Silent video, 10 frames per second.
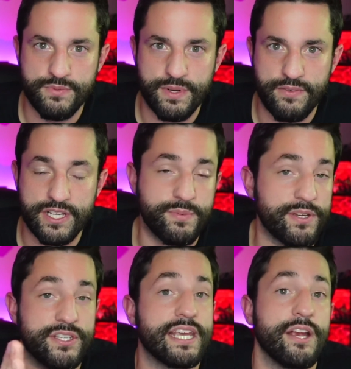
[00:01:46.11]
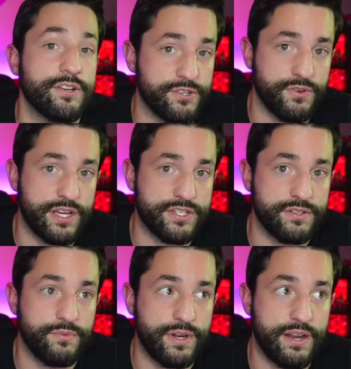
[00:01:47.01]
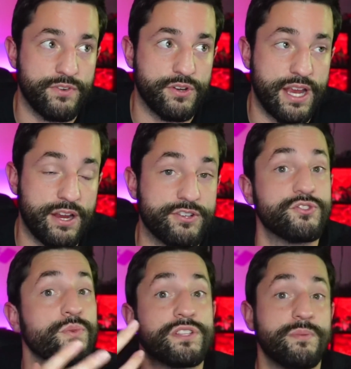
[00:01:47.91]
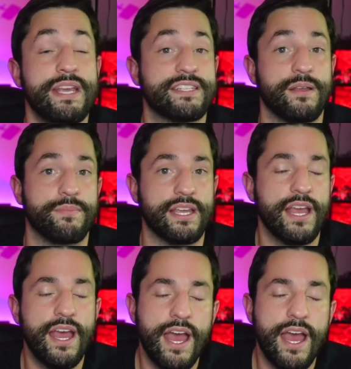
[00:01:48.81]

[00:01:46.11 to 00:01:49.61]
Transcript: Whenever, especially at character creation, whenever your character just wants to make something,